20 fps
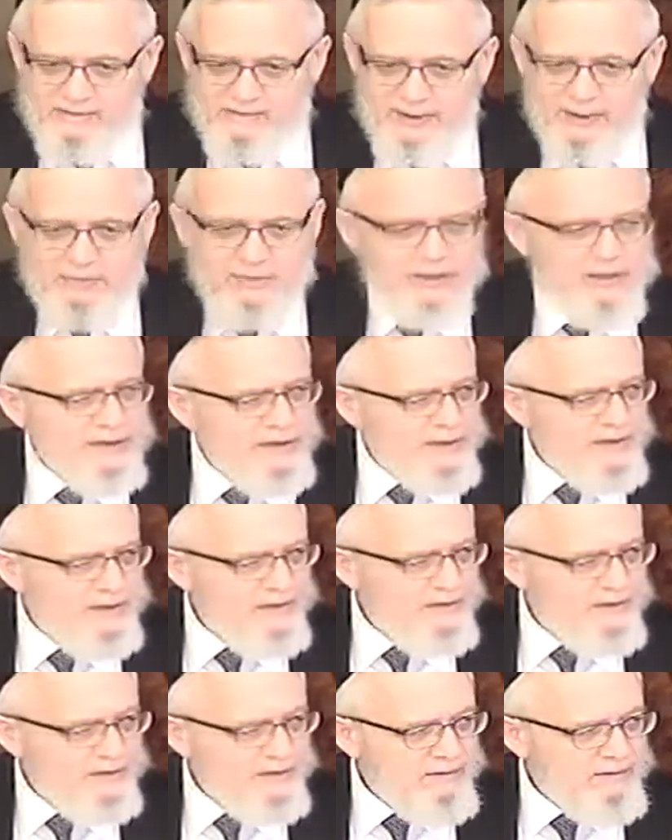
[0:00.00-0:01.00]
publicly,
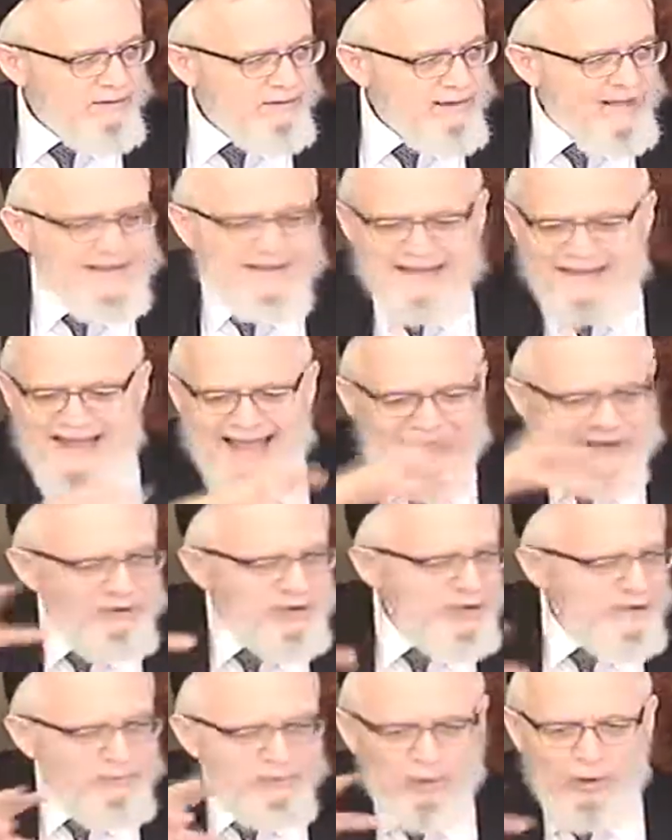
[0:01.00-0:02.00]

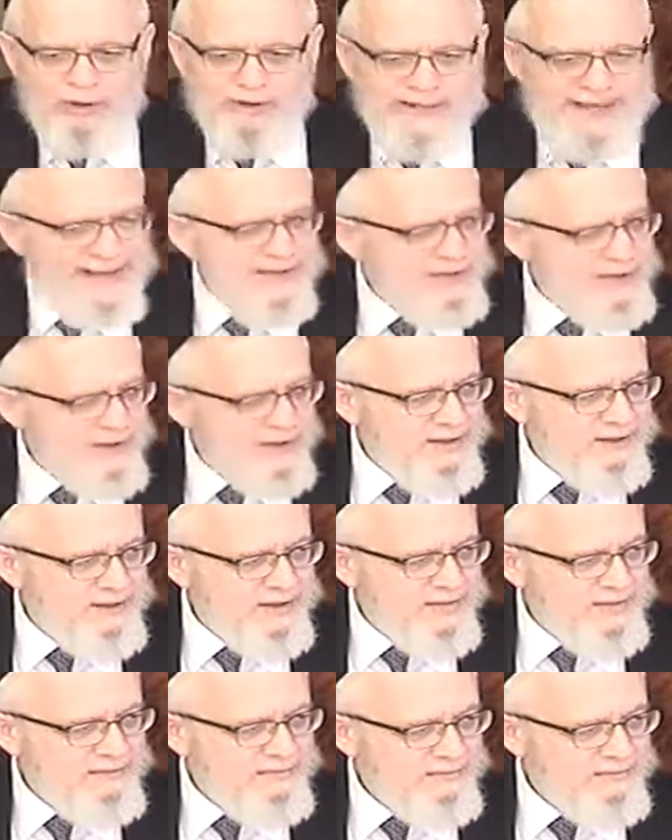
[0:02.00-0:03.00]
internationally broadcasting this?